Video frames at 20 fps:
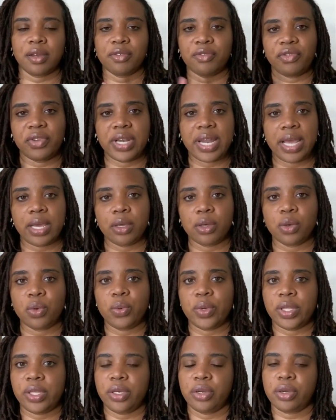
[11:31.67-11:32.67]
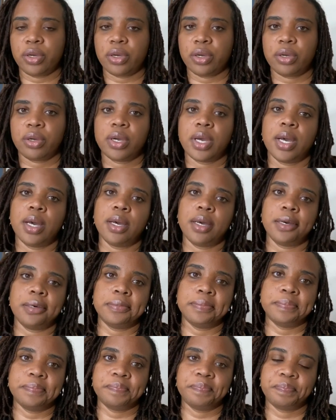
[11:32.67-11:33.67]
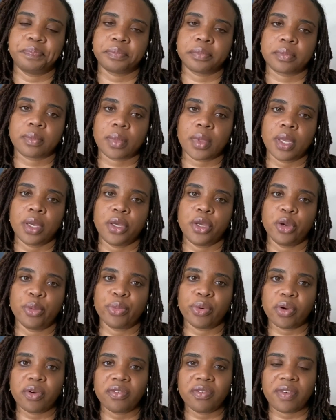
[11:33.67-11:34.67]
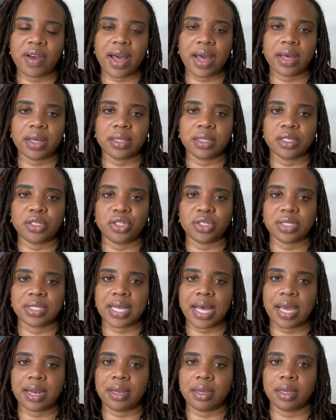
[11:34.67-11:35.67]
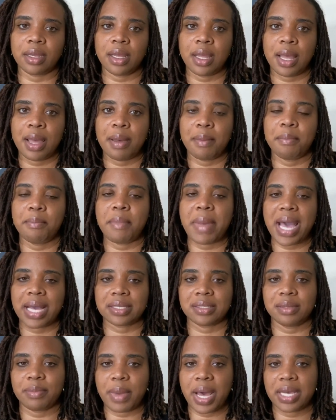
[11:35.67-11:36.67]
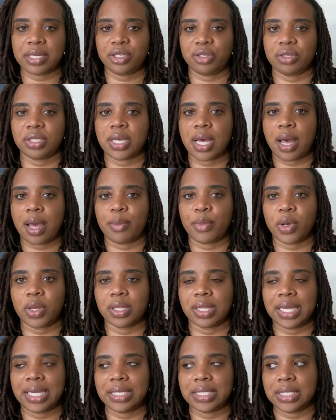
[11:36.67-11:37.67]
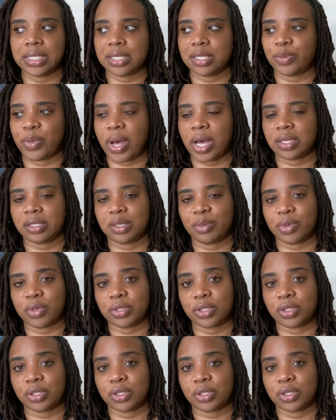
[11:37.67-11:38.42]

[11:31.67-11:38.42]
finagle with your profile and just how to maximize your time on LinkedIn as possible.